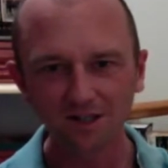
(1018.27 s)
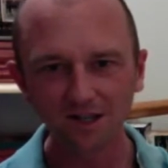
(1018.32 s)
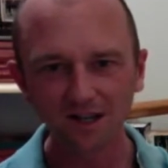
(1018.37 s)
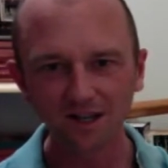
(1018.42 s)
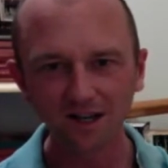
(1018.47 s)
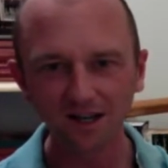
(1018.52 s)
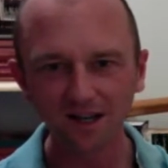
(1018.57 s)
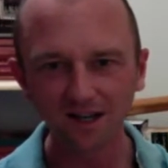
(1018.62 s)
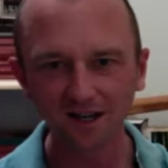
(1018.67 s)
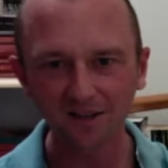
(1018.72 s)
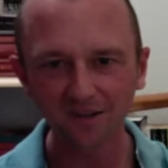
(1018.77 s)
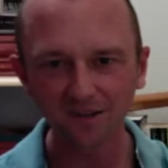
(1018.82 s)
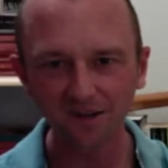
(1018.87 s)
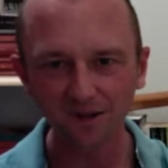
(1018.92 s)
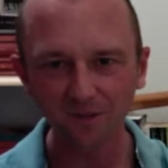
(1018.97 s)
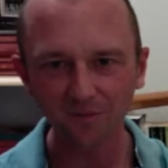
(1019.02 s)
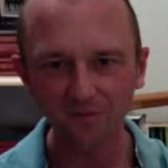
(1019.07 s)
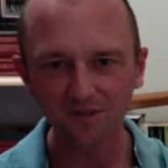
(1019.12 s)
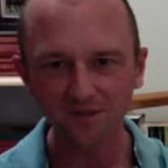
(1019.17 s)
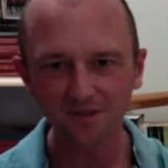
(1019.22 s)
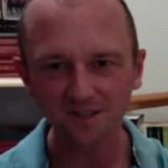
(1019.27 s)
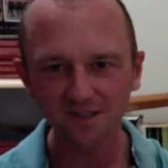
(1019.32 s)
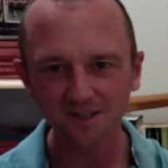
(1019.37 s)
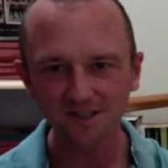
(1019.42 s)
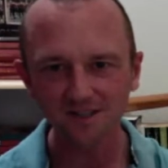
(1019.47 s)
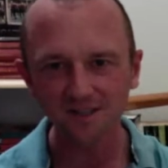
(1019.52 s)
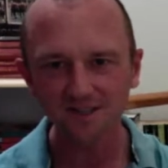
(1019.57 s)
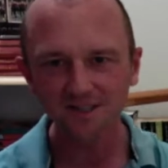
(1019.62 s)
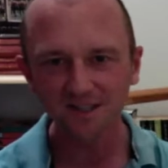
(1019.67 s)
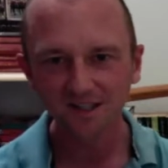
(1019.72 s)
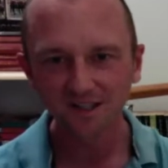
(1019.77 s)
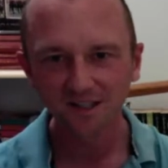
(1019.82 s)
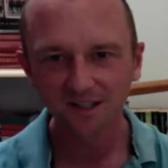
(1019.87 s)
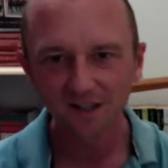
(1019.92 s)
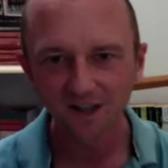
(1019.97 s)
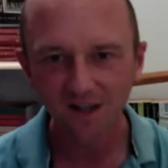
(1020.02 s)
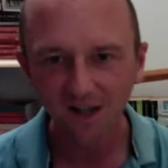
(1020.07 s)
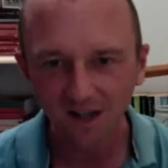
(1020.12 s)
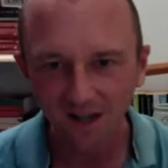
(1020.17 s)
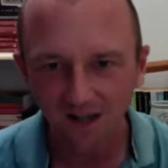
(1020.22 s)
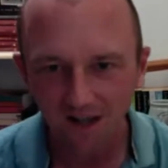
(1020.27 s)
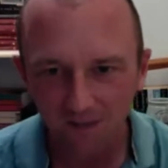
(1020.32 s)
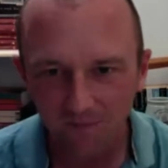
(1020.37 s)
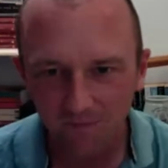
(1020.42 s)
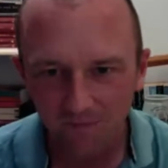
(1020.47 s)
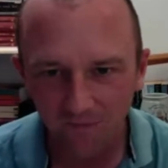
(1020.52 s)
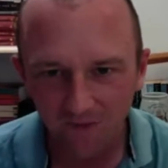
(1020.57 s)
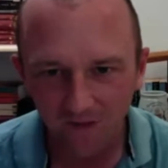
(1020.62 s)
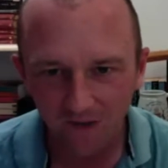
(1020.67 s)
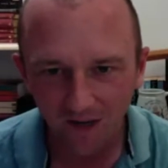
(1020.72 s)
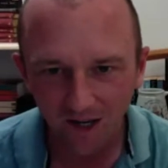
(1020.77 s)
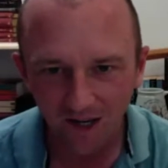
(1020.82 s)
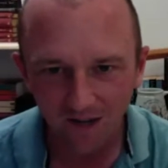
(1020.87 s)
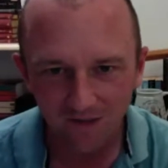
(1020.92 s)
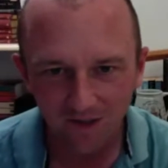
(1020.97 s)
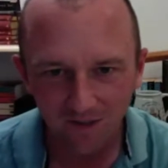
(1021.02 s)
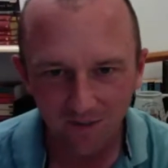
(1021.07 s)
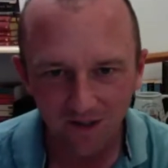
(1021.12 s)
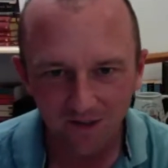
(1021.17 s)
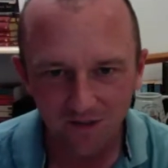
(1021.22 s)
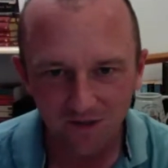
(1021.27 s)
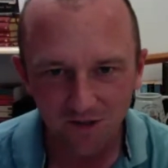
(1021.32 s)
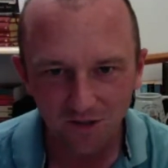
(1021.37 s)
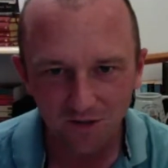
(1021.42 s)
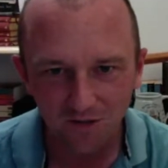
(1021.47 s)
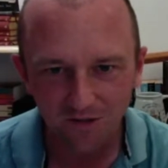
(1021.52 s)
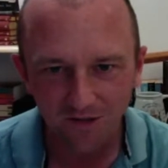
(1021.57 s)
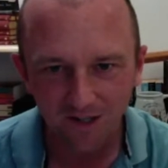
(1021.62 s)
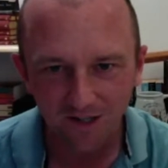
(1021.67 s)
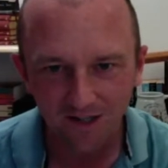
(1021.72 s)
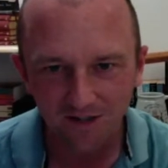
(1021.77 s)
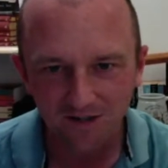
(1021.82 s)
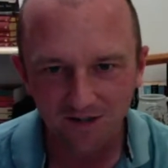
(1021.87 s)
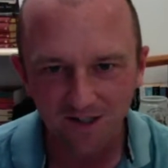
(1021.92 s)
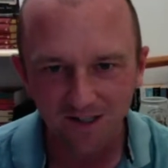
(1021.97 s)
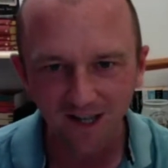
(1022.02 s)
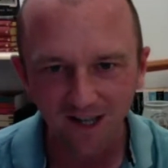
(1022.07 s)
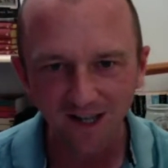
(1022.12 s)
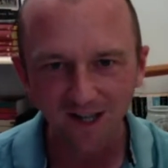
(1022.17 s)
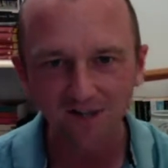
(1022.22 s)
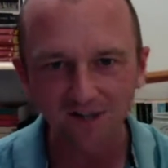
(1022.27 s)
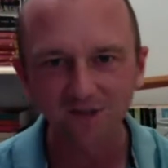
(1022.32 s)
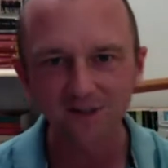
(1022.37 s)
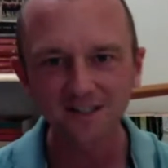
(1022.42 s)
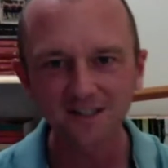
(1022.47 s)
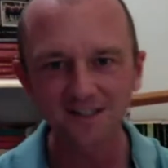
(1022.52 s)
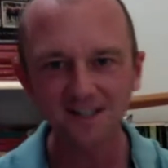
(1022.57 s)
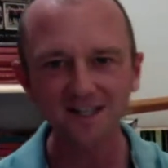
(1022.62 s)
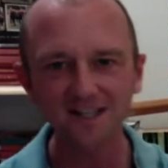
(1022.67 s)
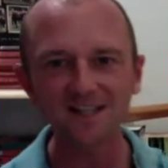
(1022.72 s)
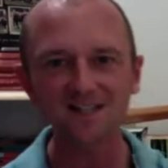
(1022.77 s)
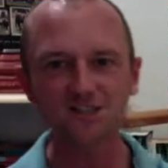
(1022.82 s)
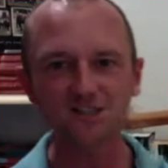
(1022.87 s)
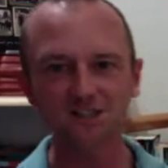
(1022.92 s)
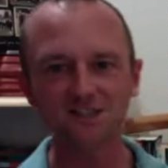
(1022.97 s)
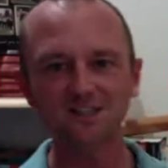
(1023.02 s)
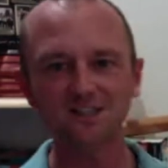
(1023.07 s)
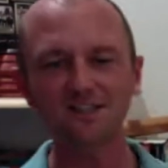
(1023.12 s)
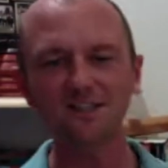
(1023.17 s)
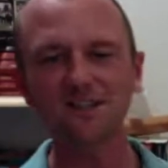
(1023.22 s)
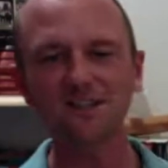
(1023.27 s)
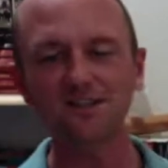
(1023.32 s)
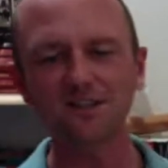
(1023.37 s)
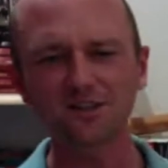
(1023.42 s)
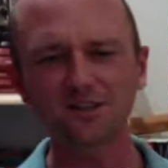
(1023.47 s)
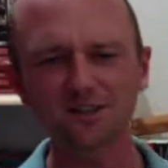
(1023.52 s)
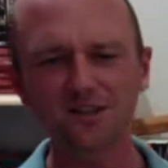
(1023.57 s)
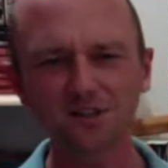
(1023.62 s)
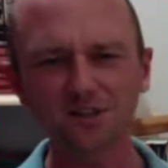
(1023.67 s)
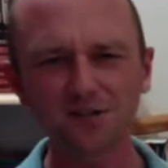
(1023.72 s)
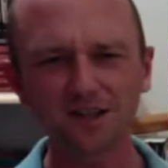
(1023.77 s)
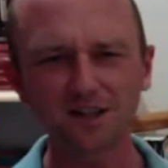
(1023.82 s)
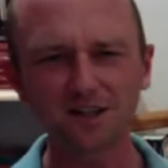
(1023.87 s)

The Humphreys. You're having about 2,000 calories each at dinner. I think you've had